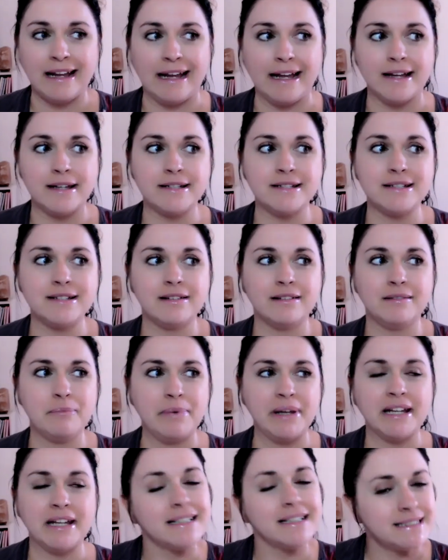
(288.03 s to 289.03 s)
And
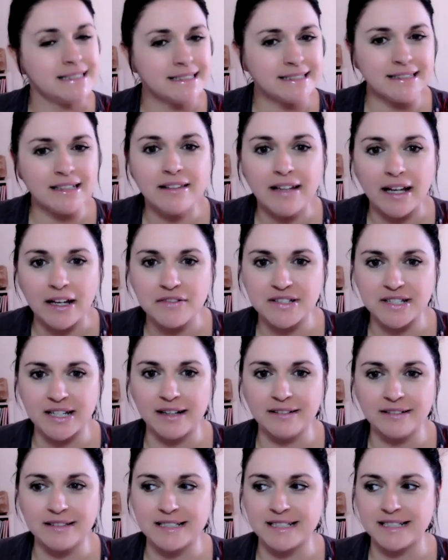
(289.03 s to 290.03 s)
because it's a
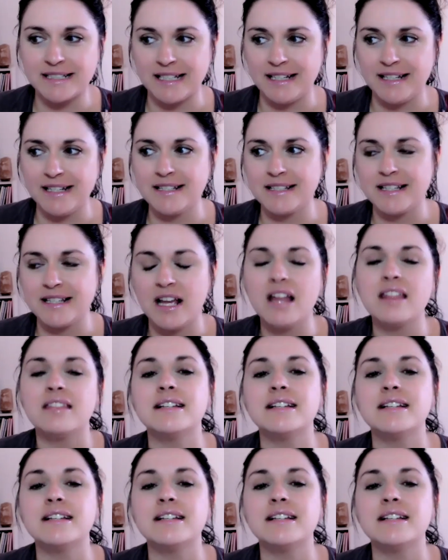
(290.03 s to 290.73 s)
lifestyle disease,